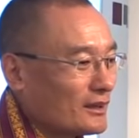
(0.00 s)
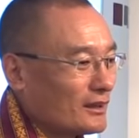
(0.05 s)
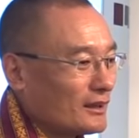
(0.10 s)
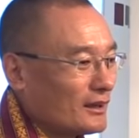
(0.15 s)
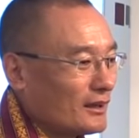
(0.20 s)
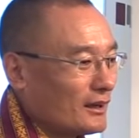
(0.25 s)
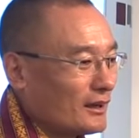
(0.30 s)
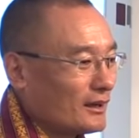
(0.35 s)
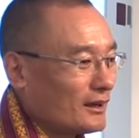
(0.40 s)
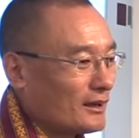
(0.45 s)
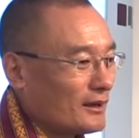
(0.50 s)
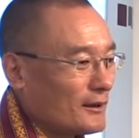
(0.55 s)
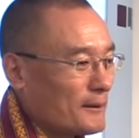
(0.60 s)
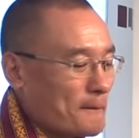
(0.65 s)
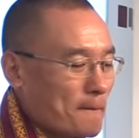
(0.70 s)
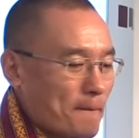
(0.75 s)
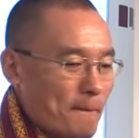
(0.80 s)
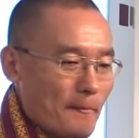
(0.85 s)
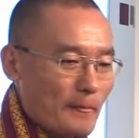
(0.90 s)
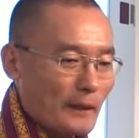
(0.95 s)

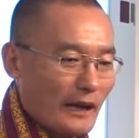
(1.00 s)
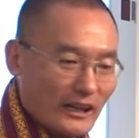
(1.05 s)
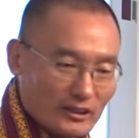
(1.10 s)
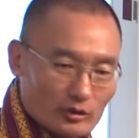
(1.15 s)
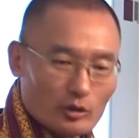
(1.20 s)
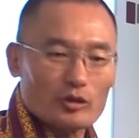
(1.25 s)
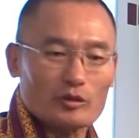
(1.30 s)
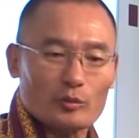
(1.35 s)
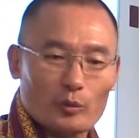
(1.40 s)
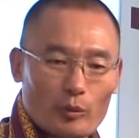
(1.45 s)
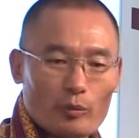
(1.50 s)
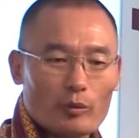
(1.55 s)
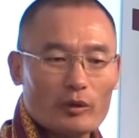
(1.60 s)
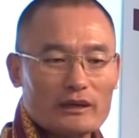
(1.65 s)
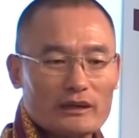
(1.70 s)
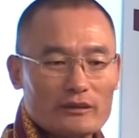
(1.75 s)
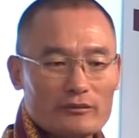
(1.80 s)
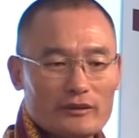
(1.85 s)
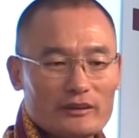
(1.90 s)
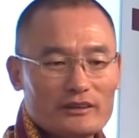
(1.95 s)
I thought we were
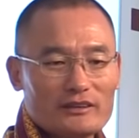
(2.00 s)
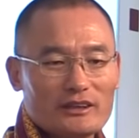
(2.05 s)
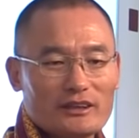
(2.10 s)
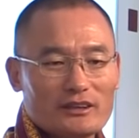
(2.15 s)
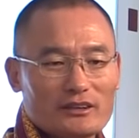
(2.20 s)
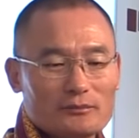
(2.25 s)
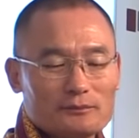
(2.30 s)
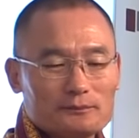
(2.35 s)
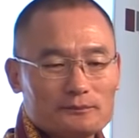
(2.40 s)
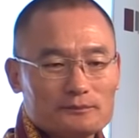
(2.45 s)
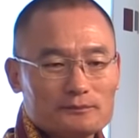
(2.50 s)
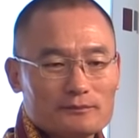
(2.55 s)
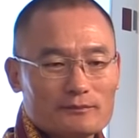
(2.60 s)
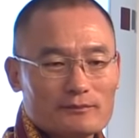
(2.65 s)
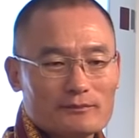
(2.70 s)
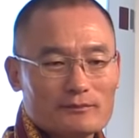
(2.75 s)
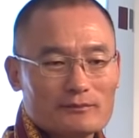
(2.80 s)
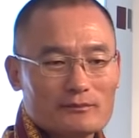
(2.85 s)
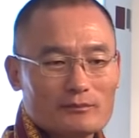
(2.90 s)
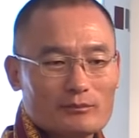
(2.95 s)
convincing,
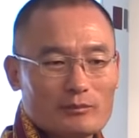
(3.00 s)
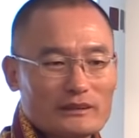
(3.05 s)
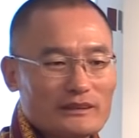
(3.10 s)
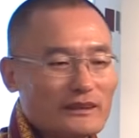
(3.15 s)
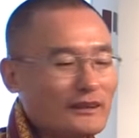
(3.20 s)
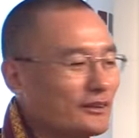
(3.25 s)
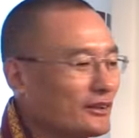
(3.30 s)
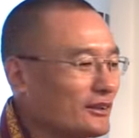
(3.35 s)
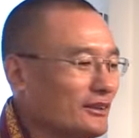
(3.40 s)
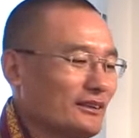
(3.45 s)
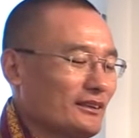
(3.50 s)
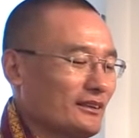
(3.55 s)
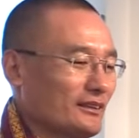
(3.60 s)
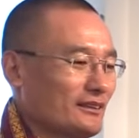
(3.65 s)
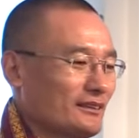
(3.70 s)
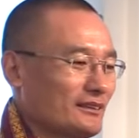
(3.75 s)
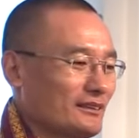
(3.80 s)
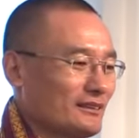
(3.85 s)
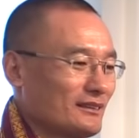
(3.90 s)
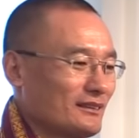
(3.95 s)
but they didn't
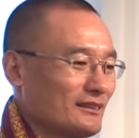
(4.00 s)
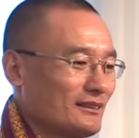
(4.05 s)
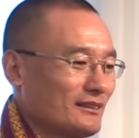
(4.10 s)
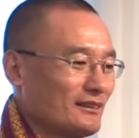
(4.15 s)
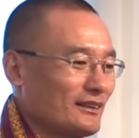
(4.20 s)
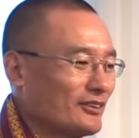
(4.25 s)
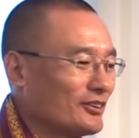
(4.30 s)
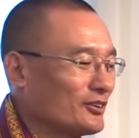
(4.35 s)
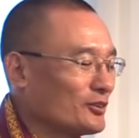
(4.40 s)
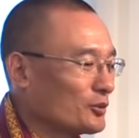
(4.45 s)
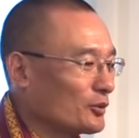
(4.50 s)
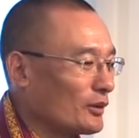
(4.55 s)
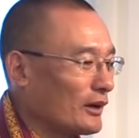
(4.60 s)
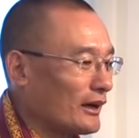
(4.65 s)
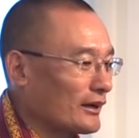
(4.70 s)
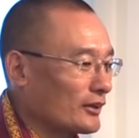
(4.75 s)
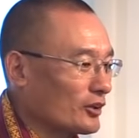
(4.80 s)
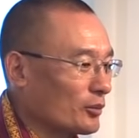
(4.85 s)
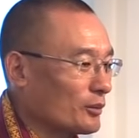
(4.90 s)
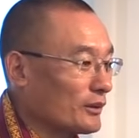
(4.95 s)
listen to our
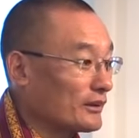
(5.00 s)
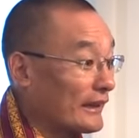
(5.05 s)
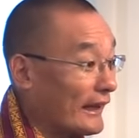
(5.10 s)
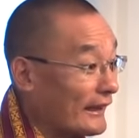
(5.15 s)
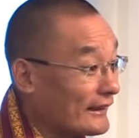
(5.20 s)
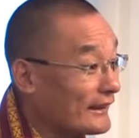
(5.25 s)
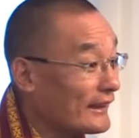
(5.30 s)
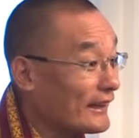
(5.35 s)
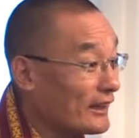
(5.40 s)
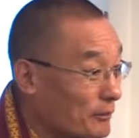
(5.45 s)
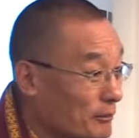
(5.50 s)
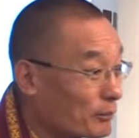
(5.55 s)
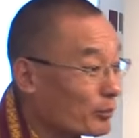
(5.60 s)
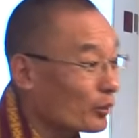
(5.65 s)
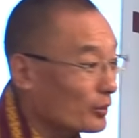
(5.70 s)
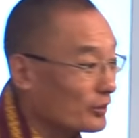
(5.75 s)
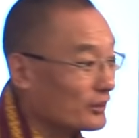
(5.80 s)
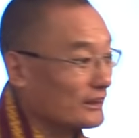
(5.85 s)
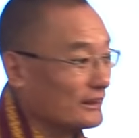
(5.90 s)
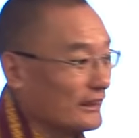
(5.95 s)
arguments, and they
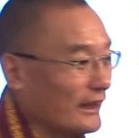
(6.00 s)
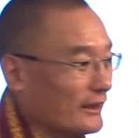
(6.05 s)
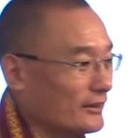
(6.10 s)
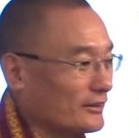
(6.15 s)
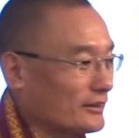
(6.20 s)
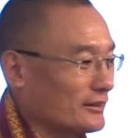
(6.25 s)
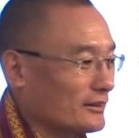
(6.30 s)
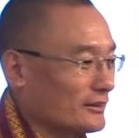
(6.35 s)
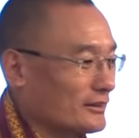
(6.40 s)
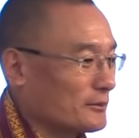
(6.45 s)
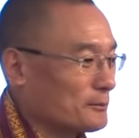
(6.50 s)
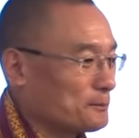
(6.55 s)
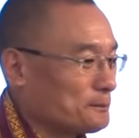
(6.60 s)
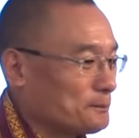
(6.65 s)
imposed the taxes.